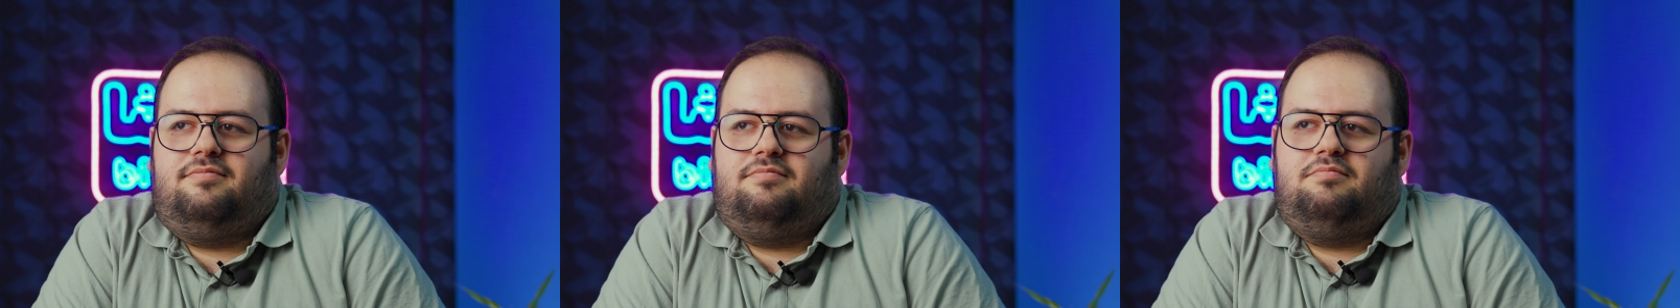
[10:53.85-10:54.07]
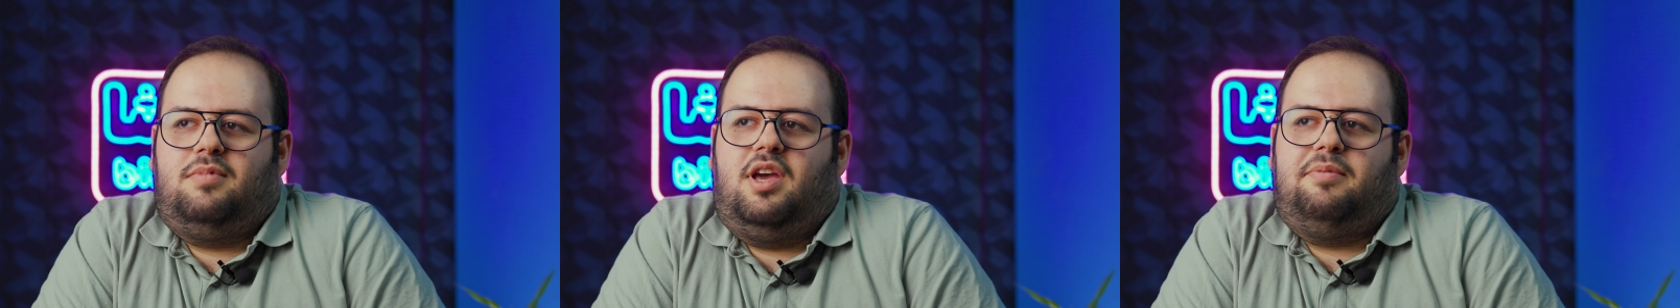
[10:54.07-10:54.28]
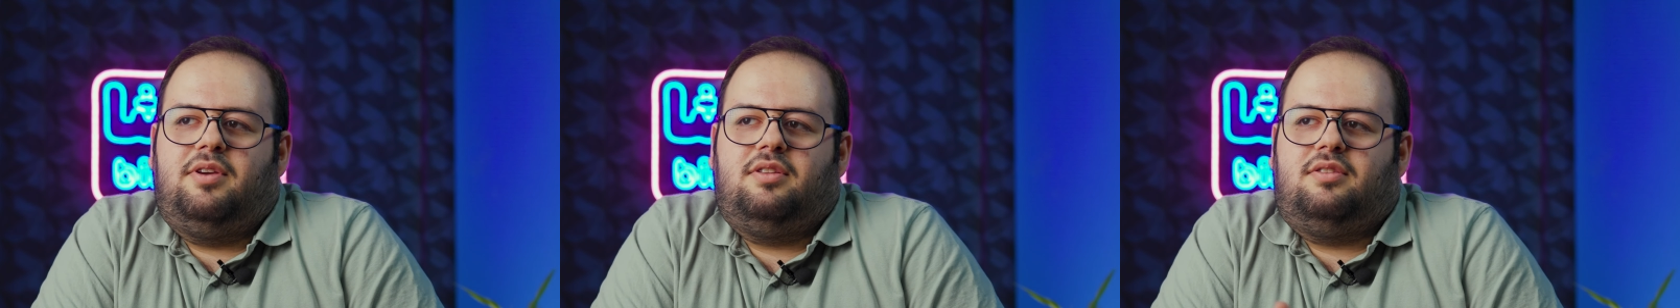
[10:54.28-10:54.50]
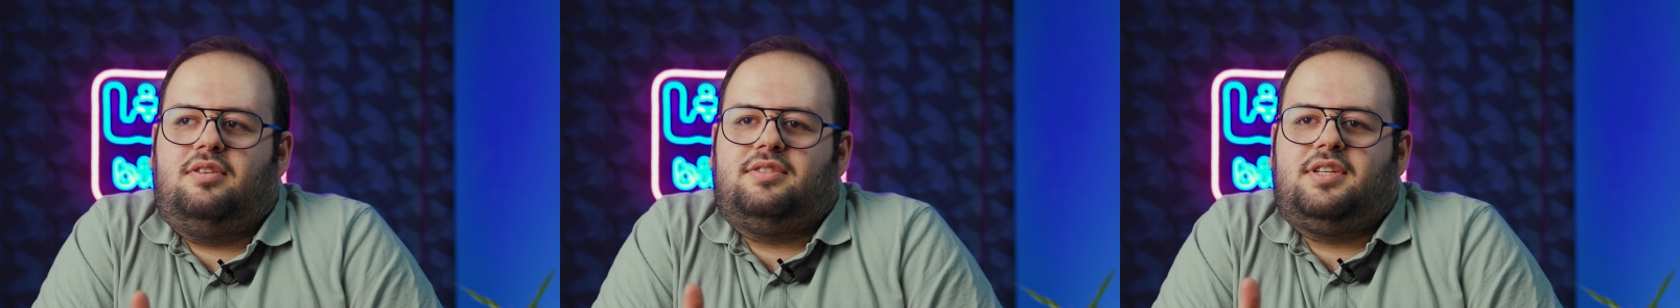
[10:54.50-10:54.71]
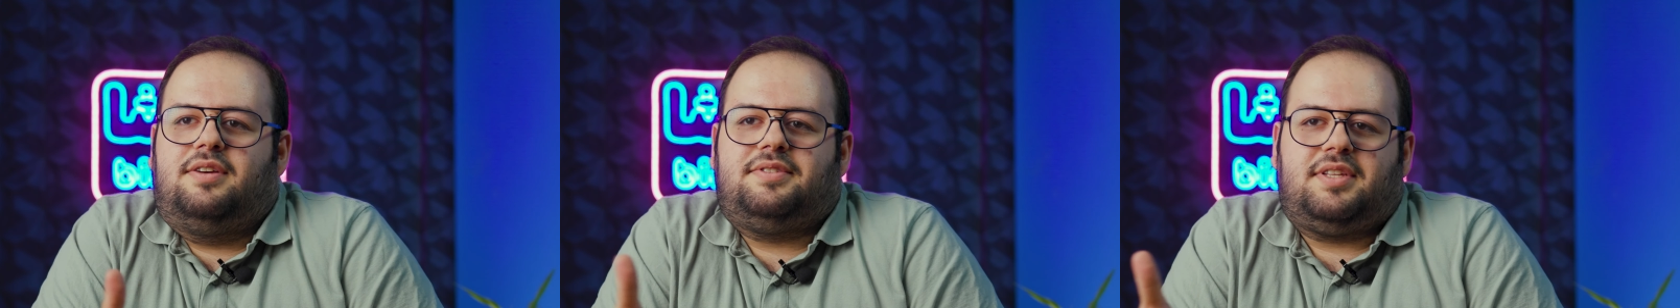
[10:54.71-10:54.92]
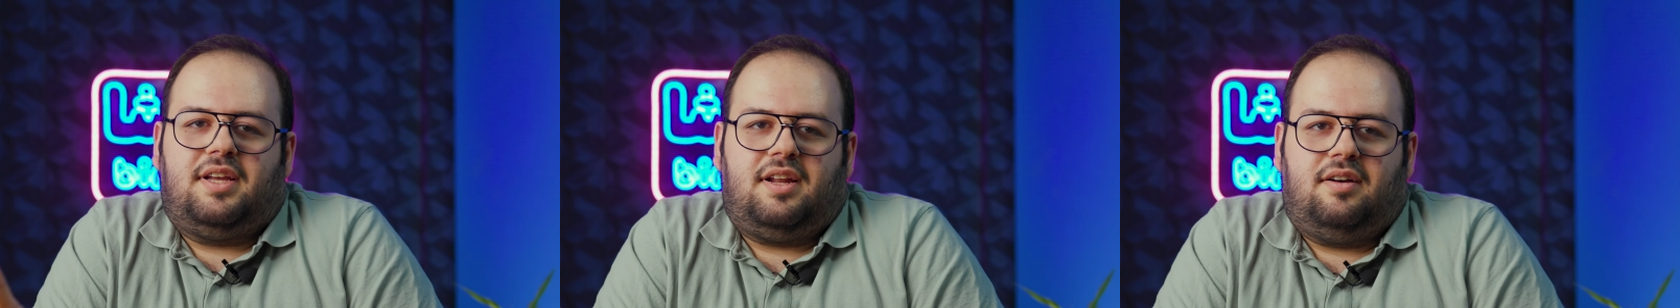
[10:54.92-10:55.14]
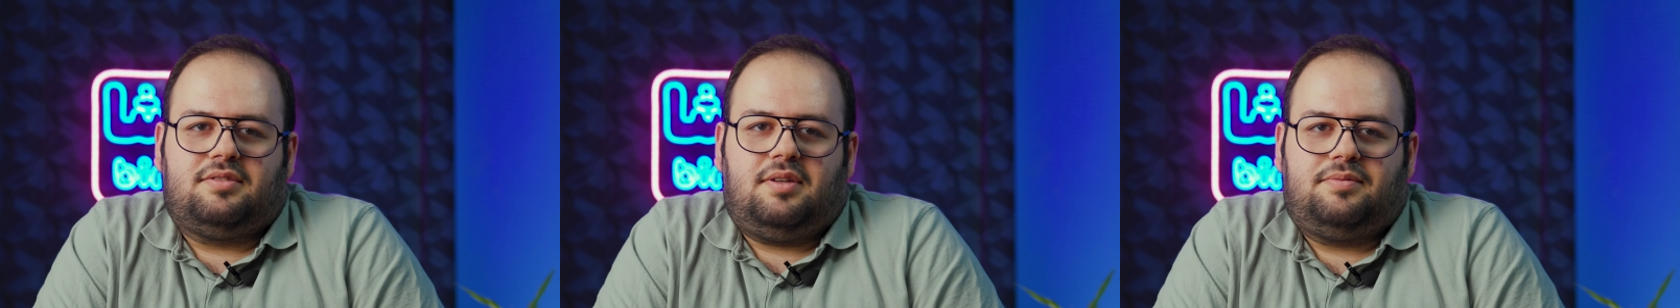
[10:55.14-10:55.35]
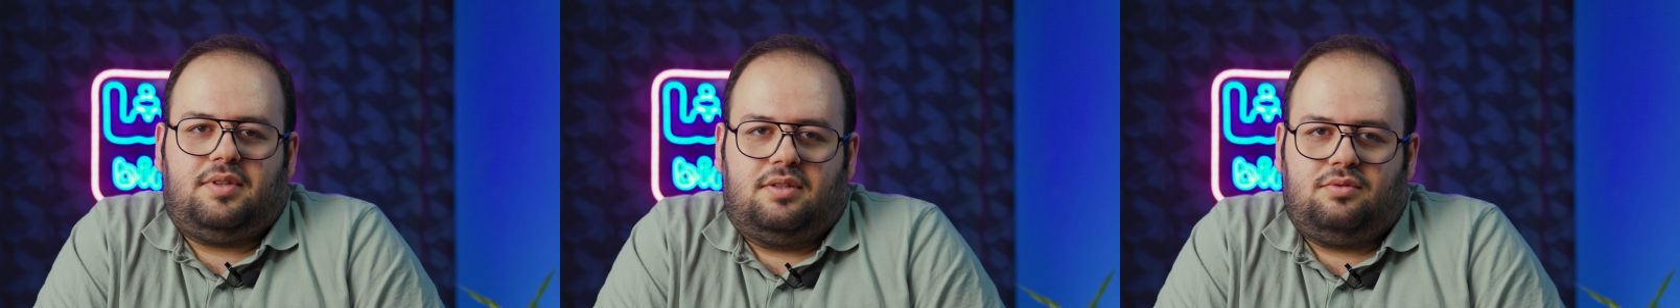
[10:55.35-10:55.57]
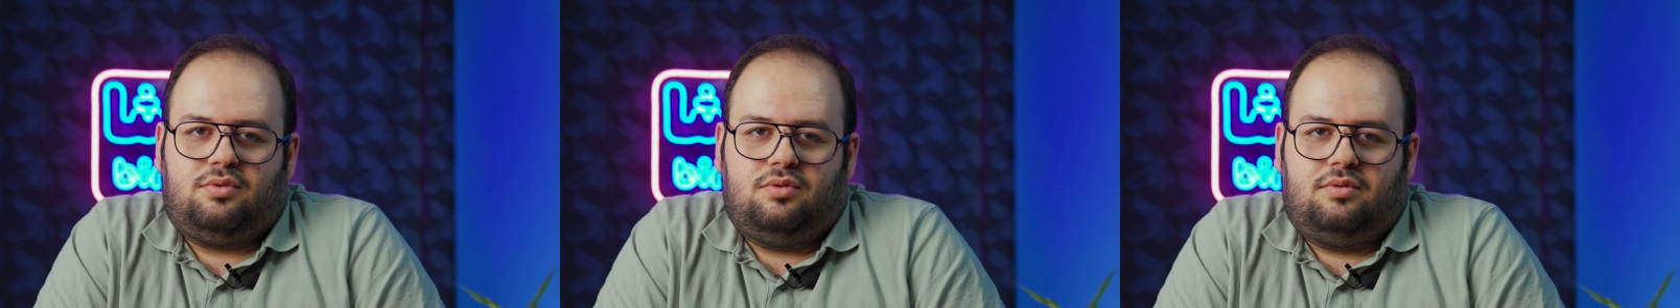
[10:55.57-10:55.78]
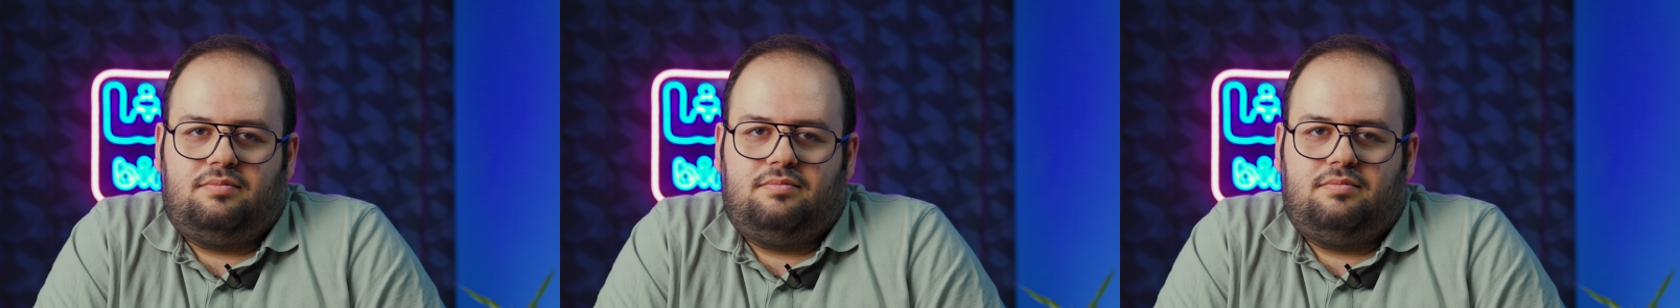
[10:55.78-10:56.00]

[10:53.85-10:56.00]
Maybe it deserves 10 out of 10 too.